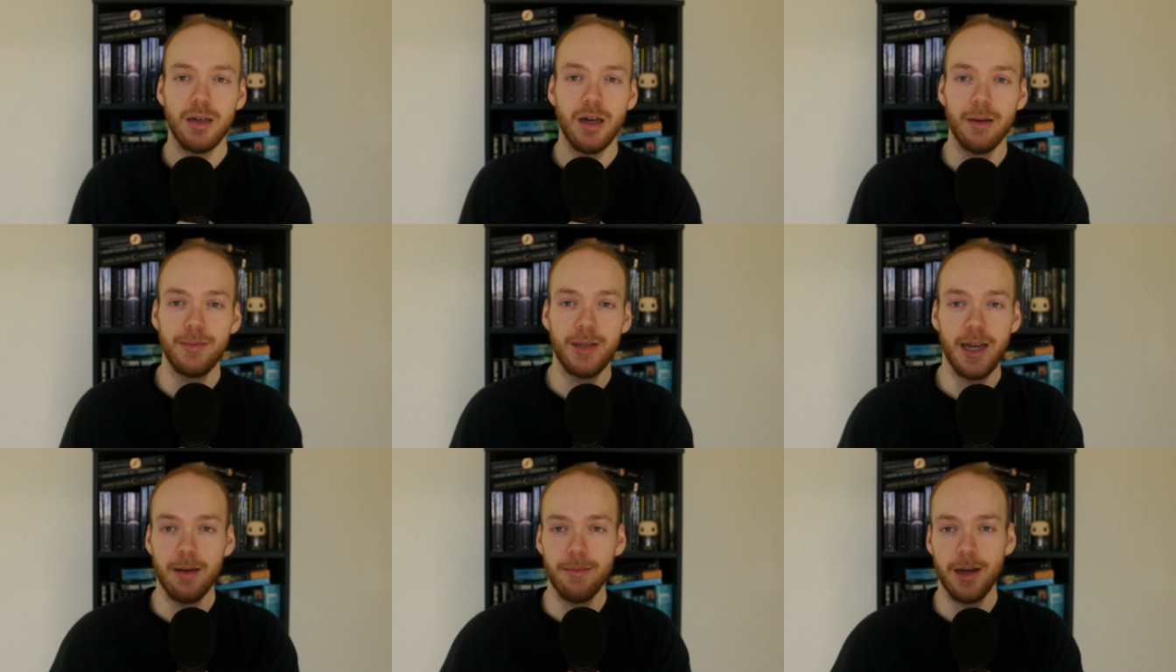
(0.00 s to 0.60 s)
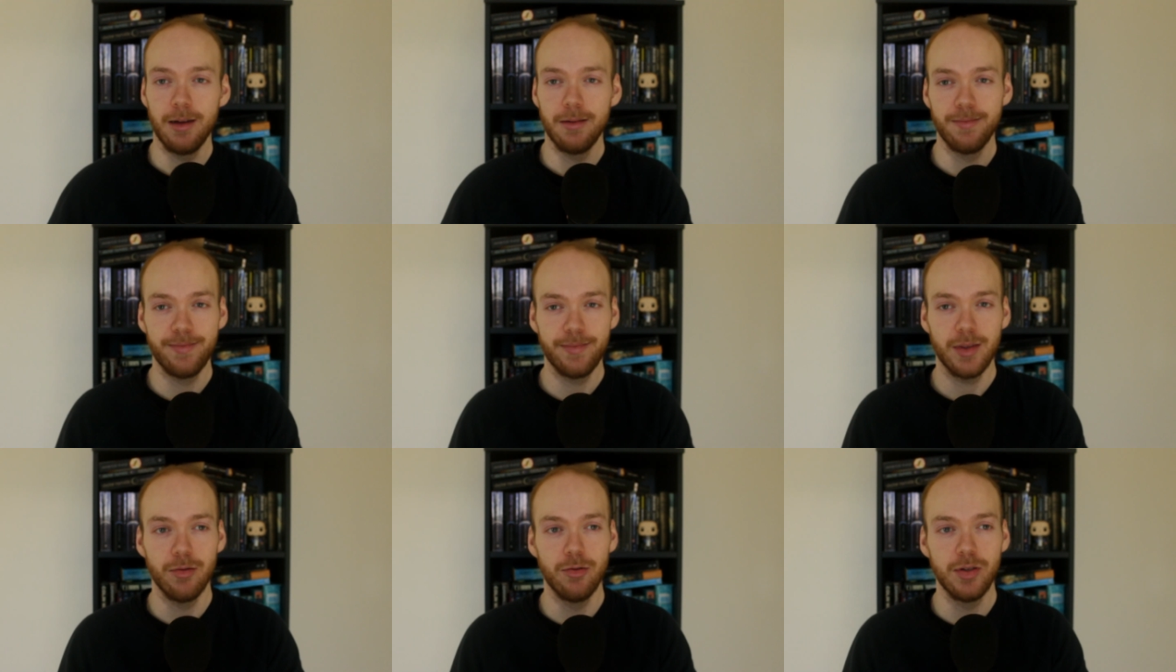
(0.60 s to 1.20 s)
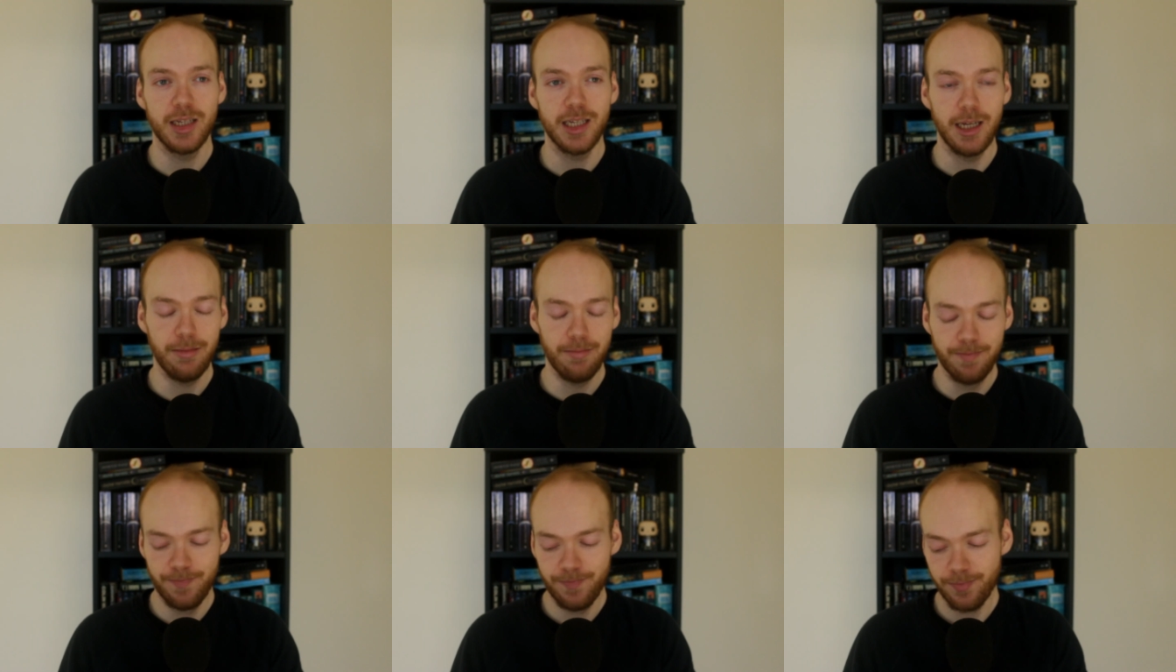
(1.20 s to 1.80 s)
update about. We'll
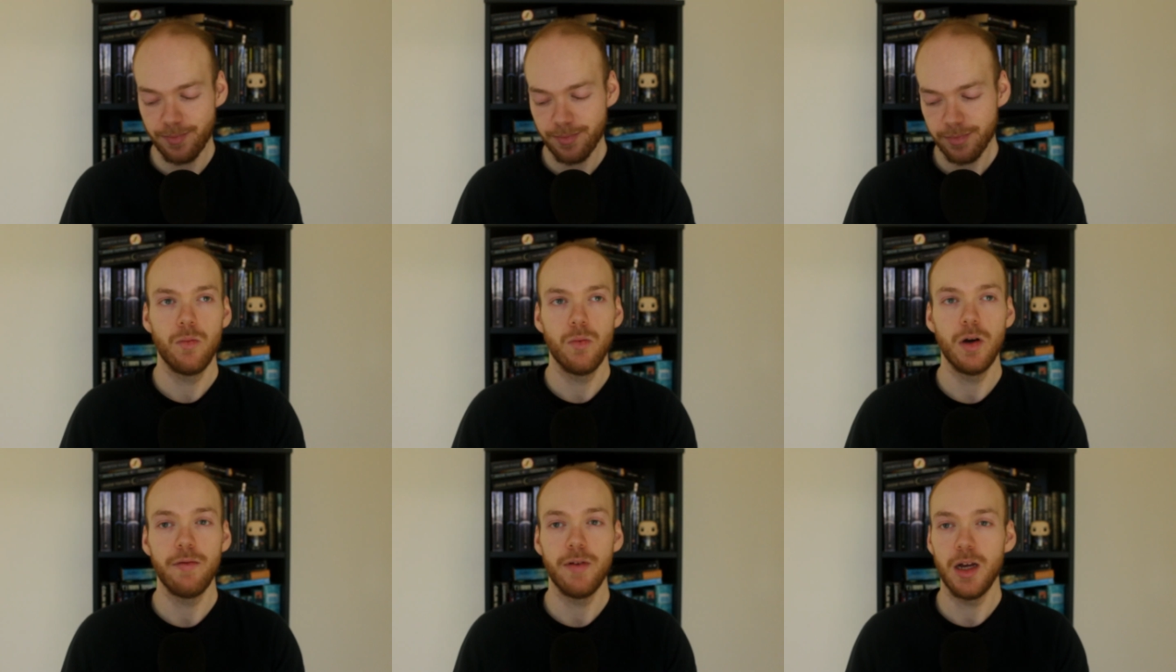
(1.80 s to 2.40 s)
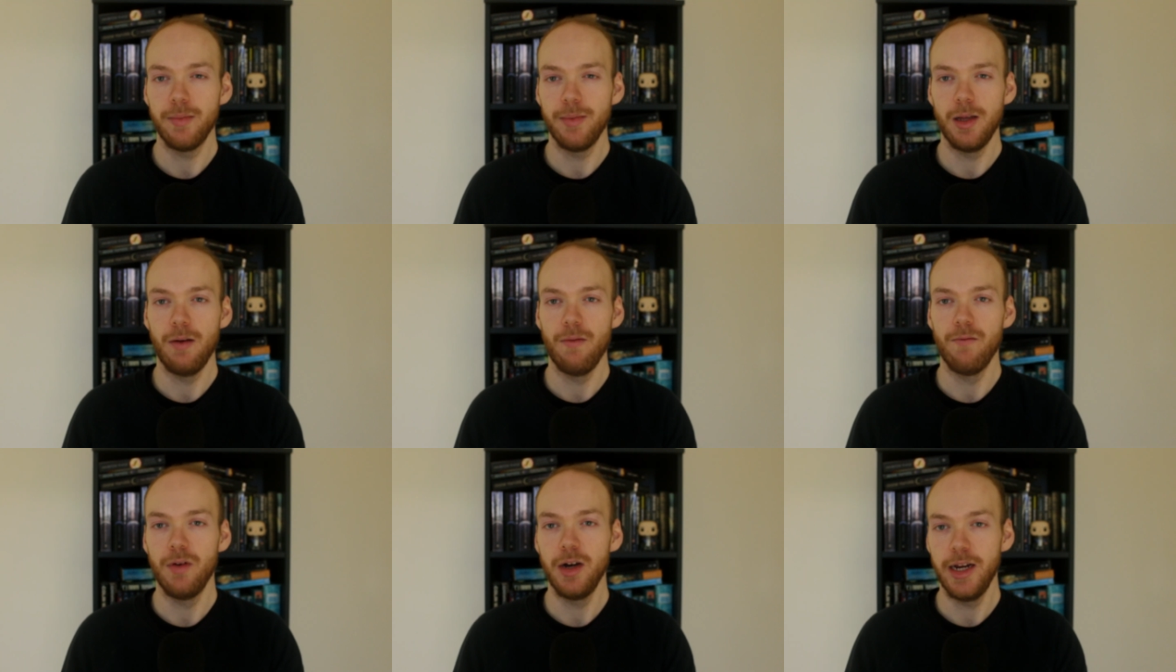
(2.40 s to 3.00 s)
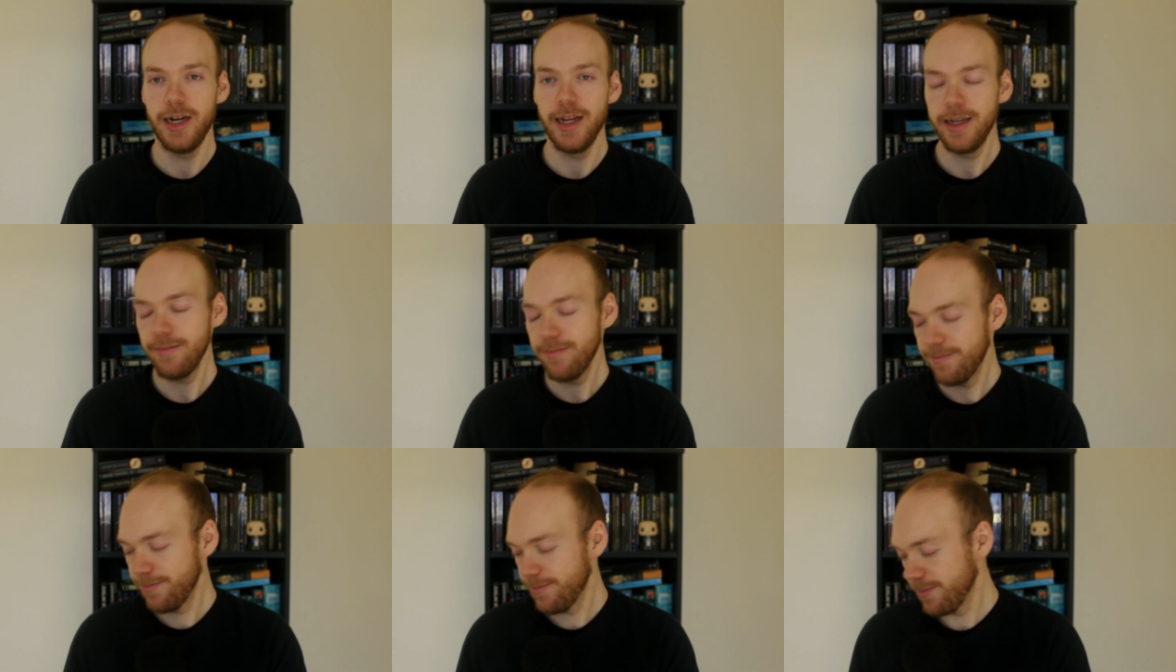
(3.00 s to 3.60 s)
see. What have I been reading?
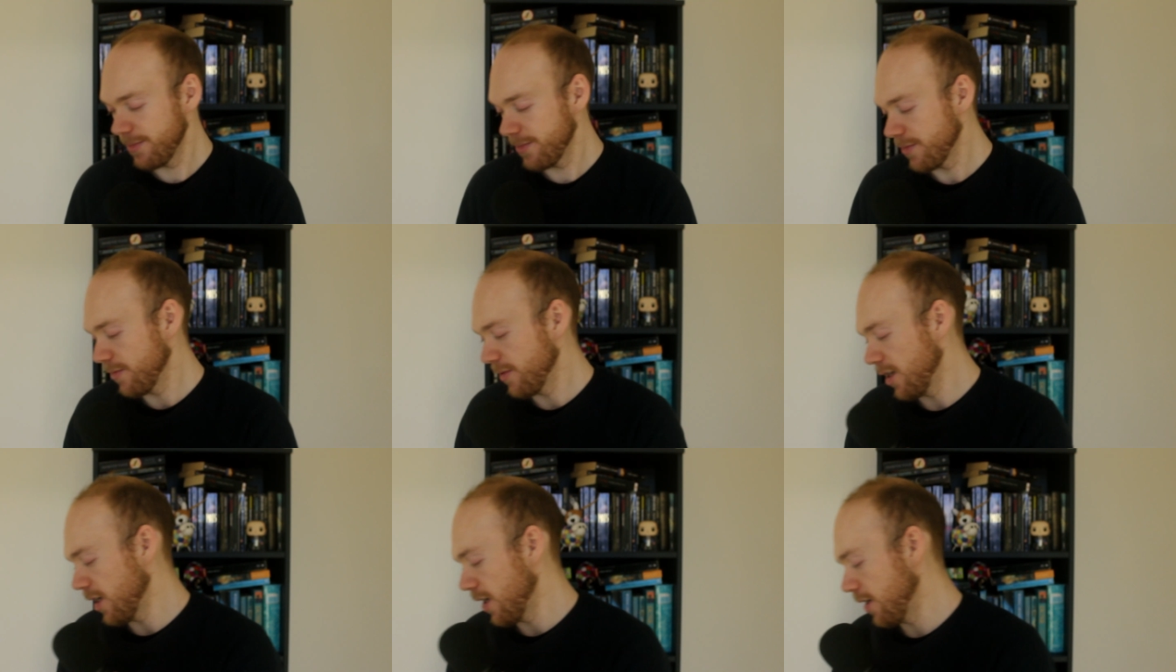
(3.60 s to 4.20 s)
Well,